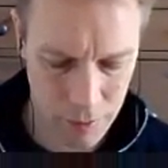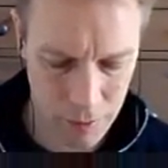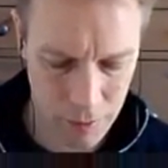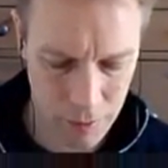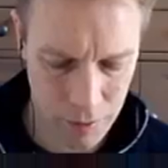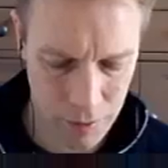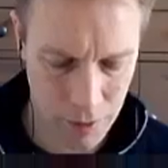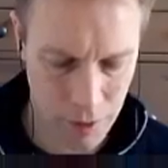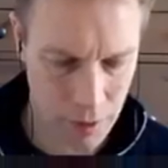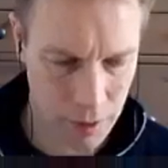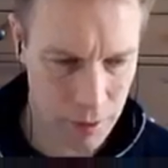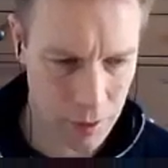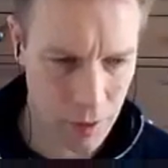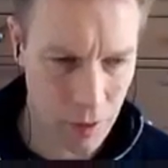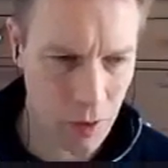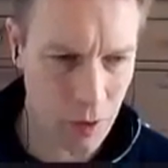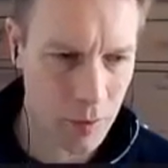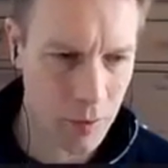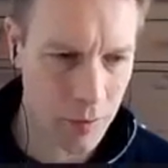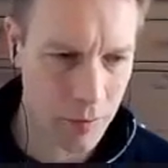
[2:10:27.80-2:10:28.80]
like
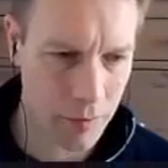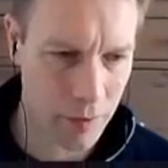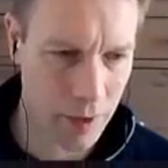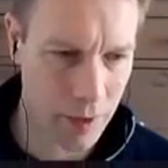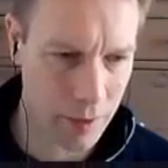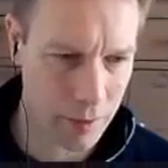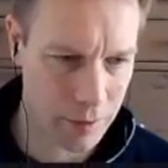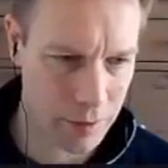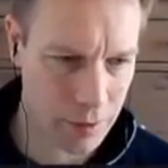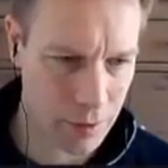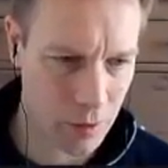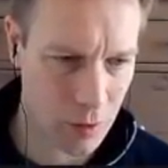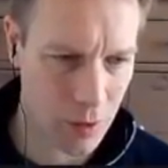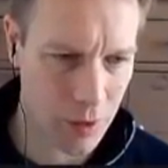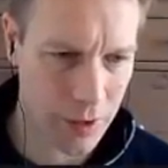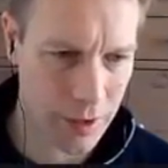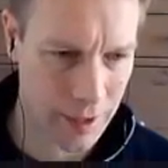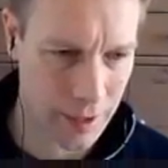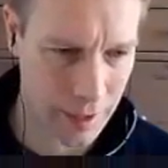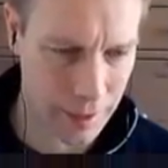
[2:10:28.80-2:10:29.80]
loop around
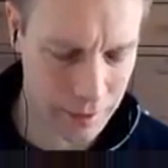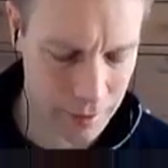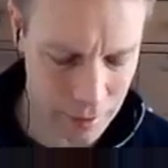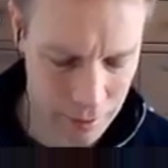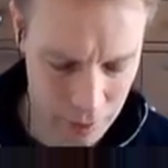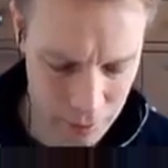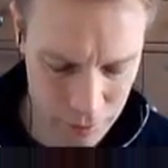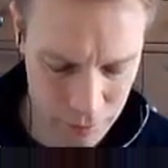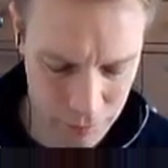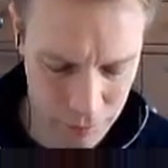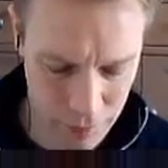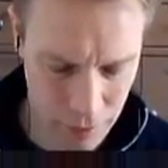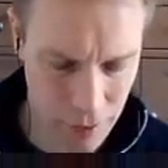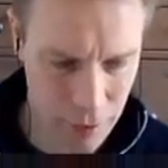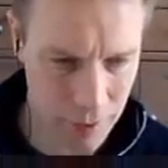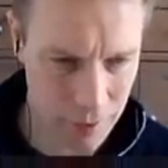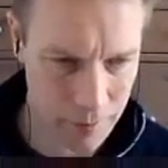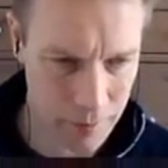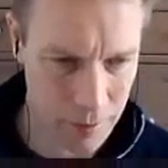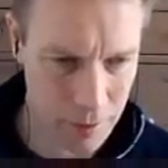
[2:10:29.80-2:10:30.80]
calling next lots of
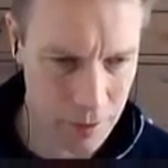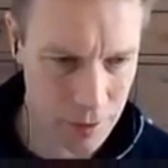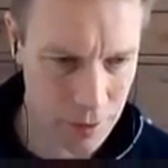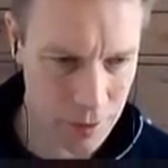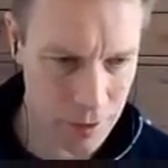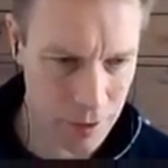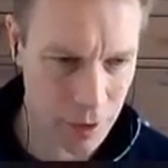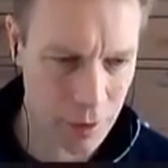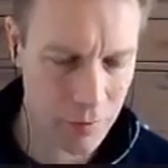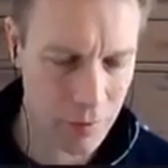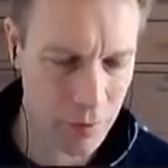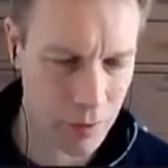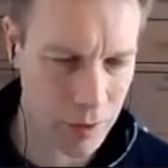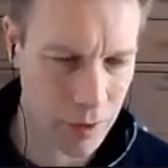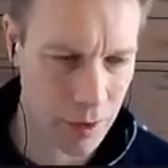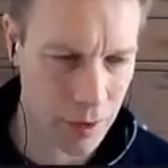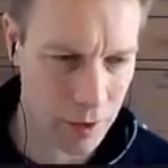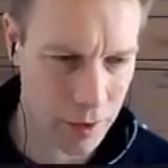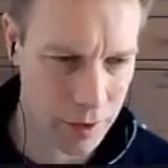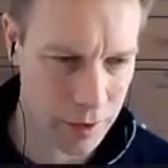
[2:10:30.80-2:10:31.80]
times until you've called it
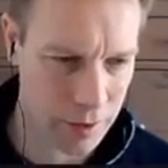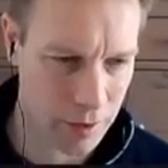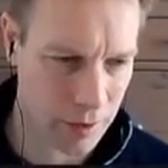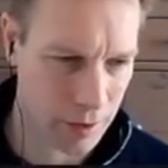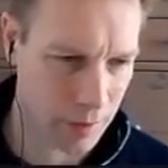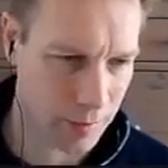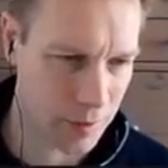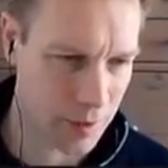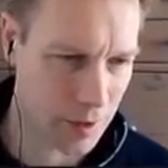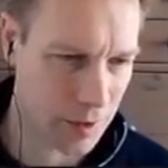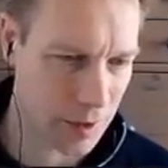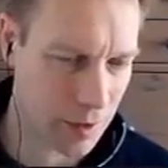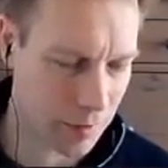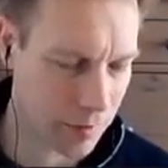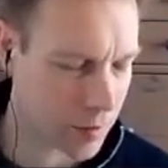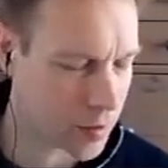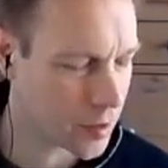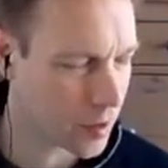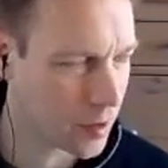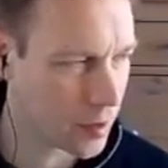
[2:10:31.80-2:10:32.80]
I times and then
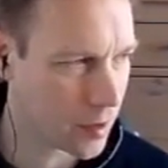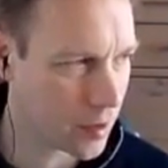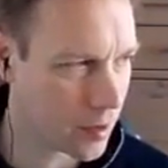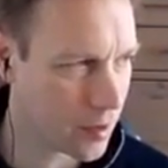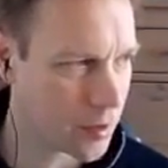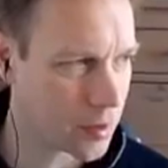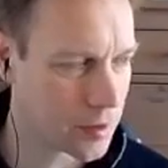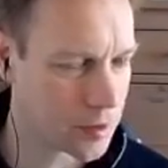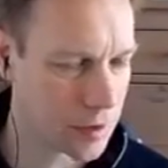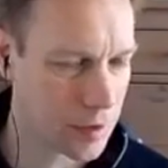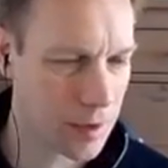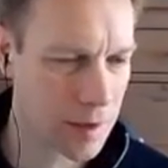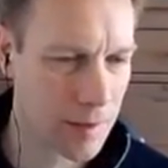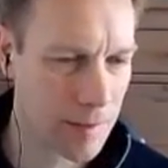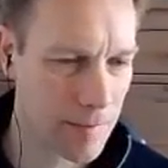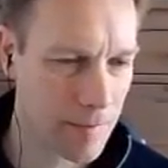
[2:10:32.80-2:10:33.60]
return the answer.